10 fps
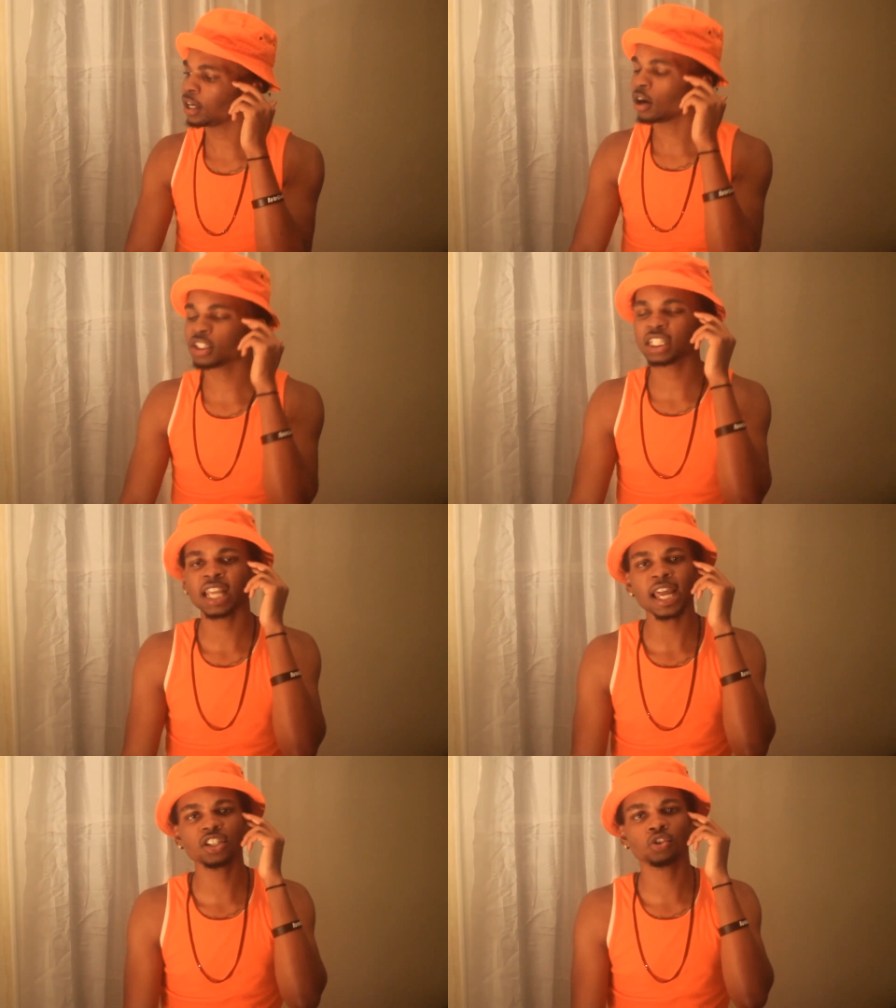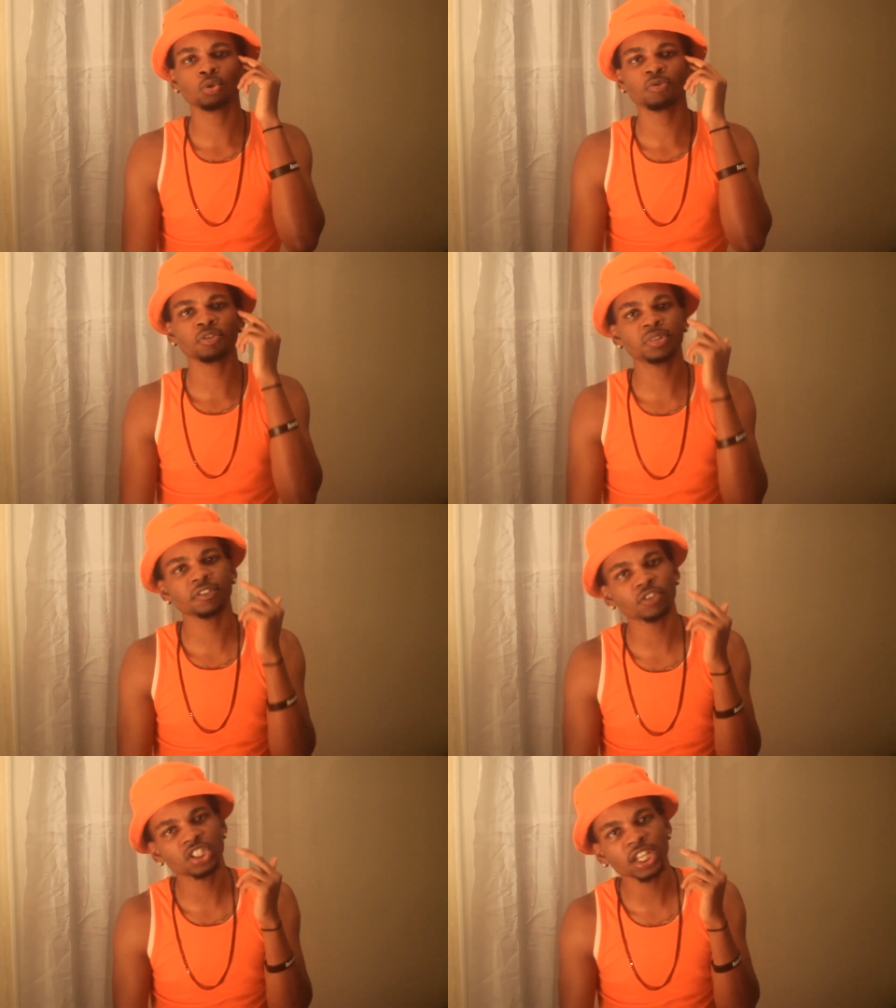cards attached to them from
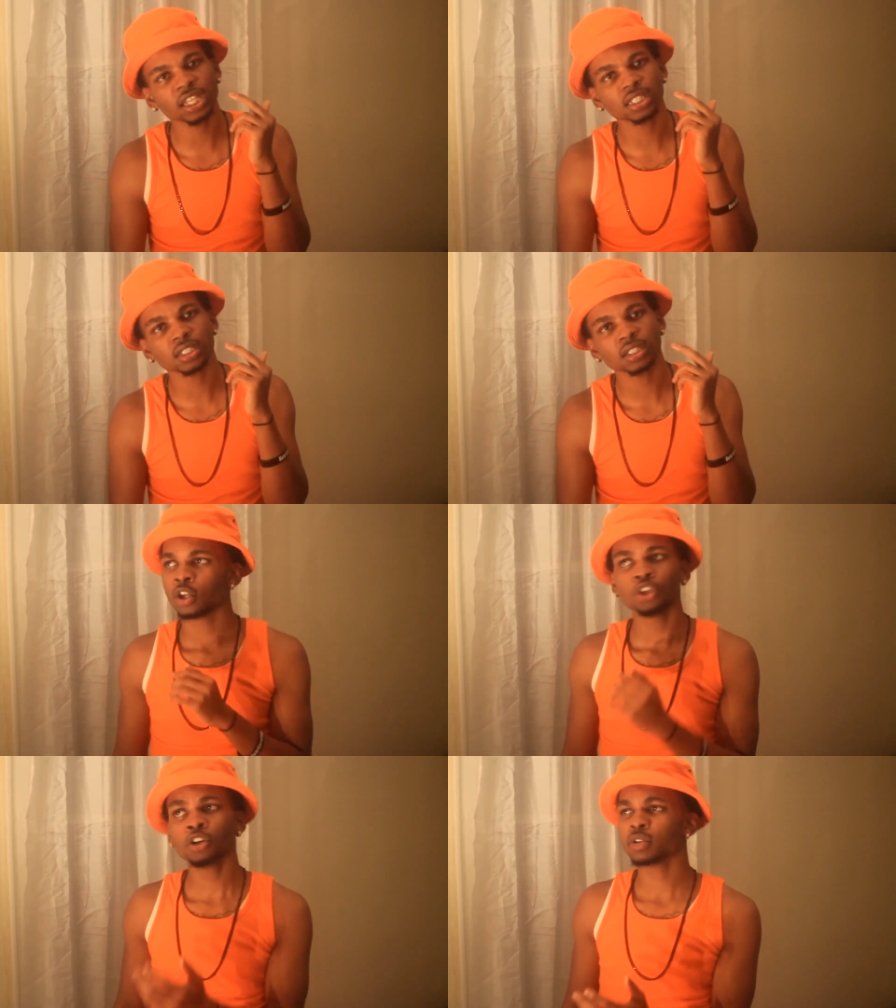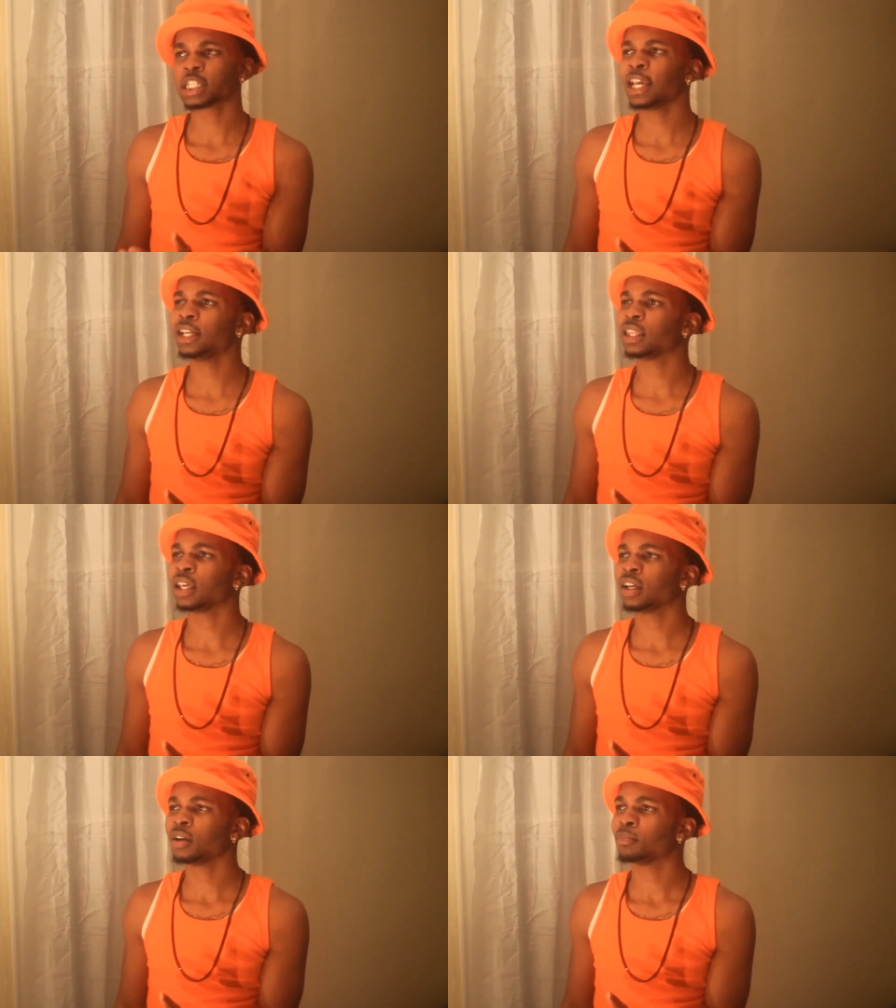different chicks. You don't say
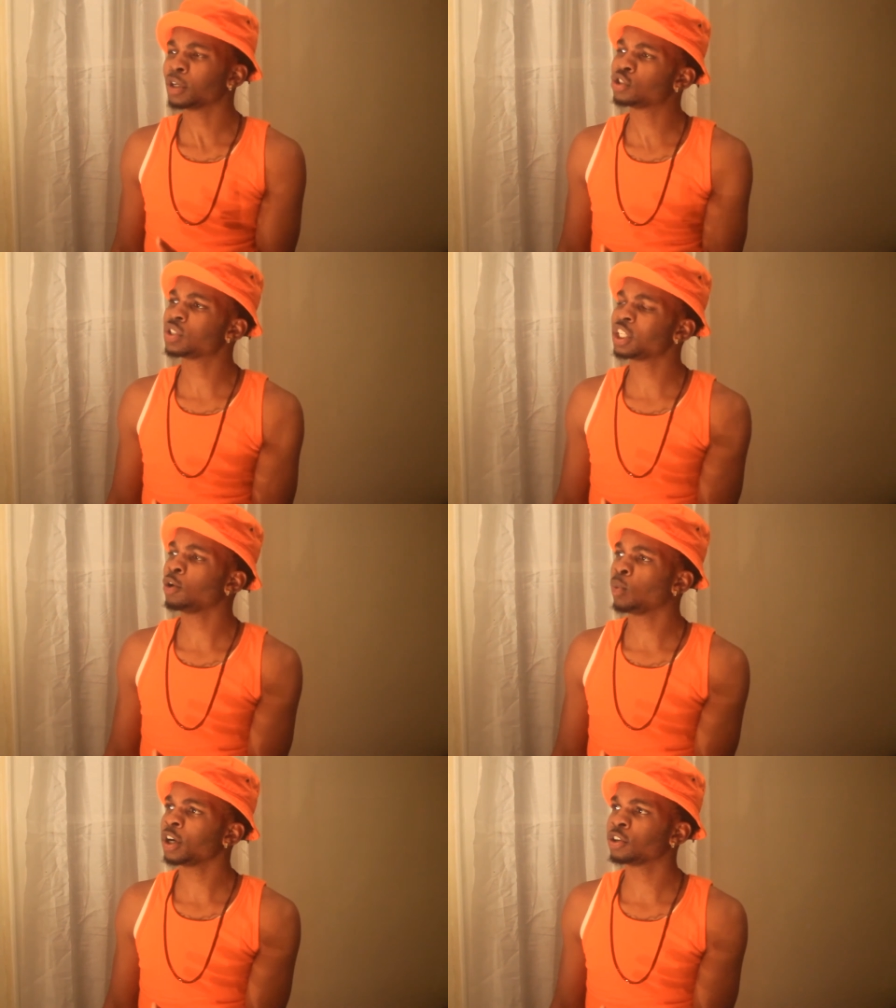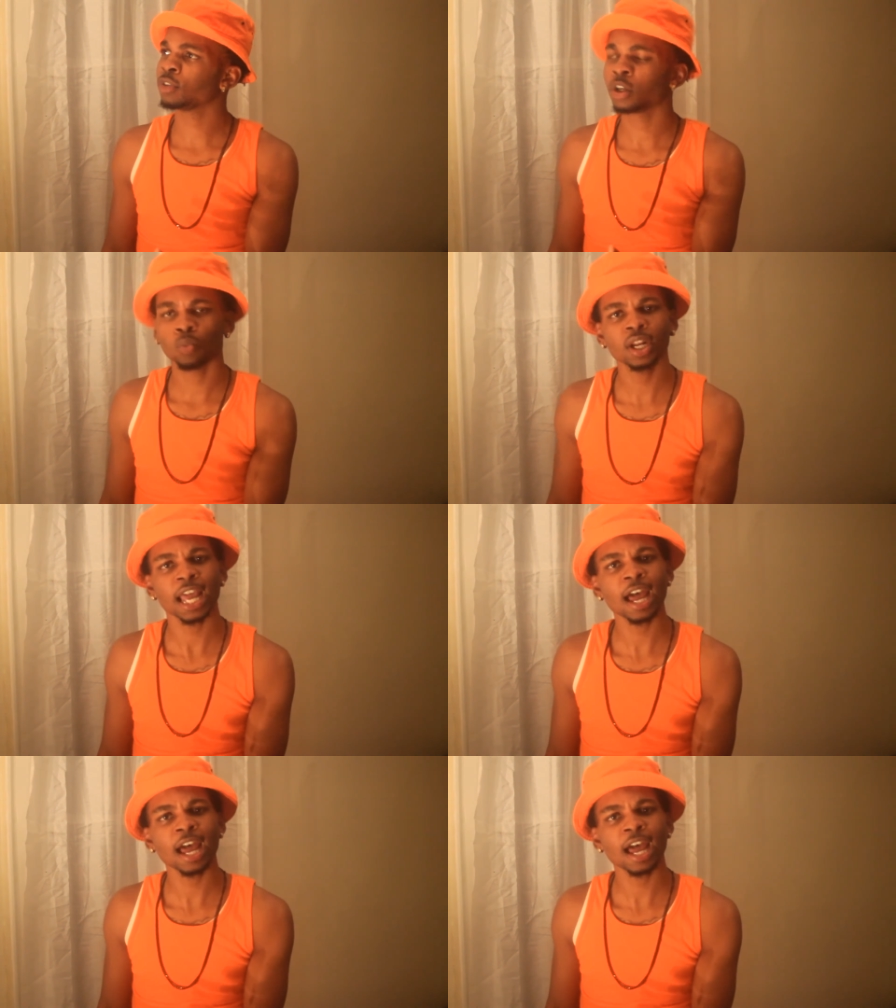anything, but you're still wondering what